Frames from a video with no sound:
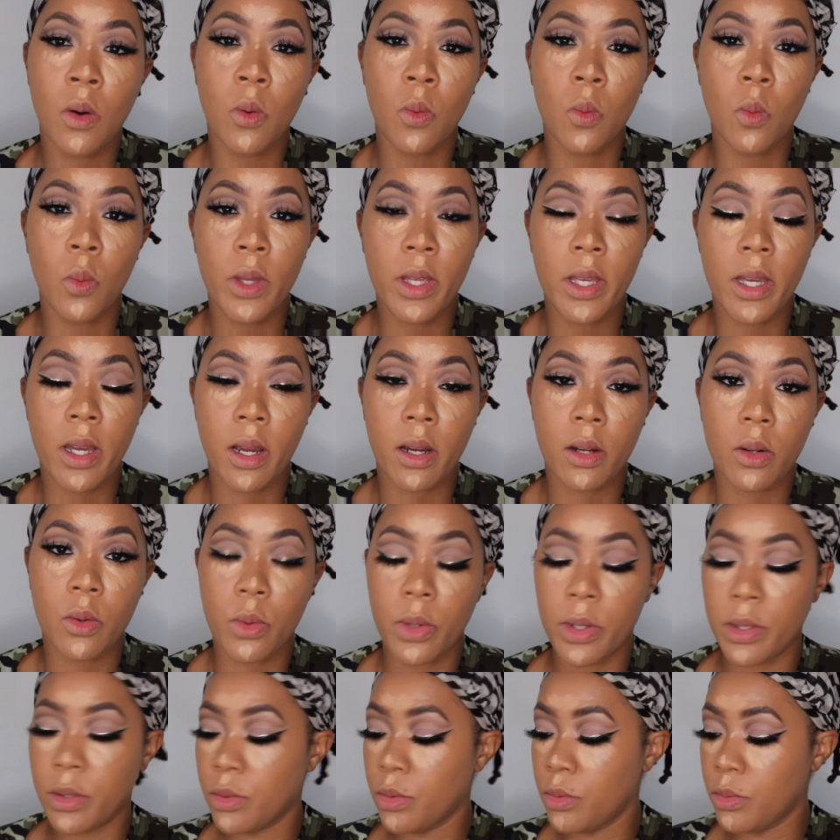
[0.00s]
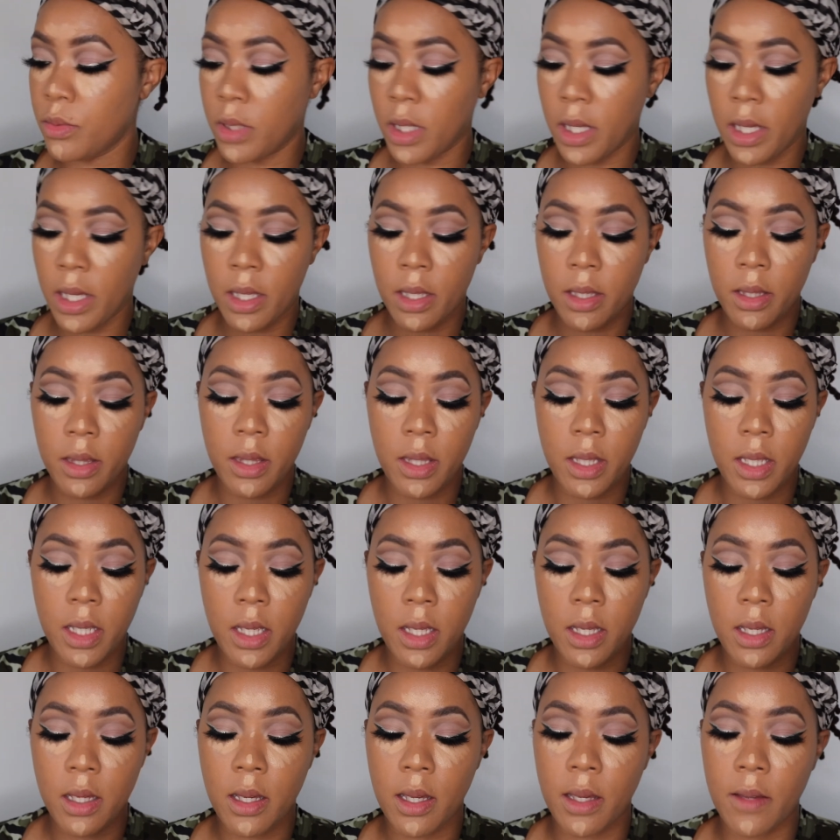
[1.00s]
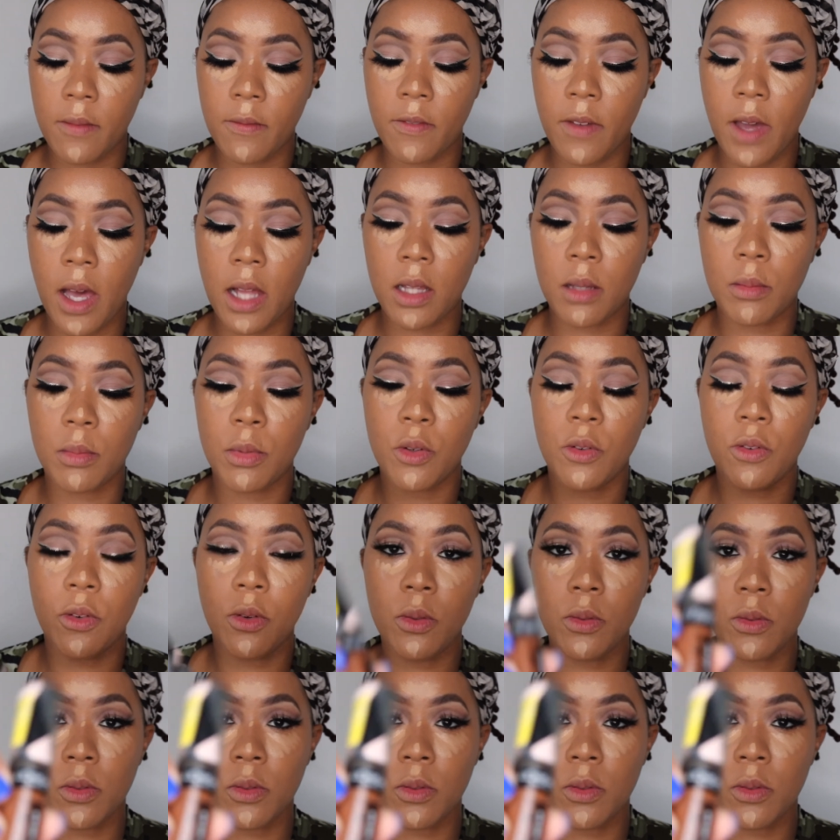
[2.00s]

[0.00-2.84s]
We are going to take the Infallible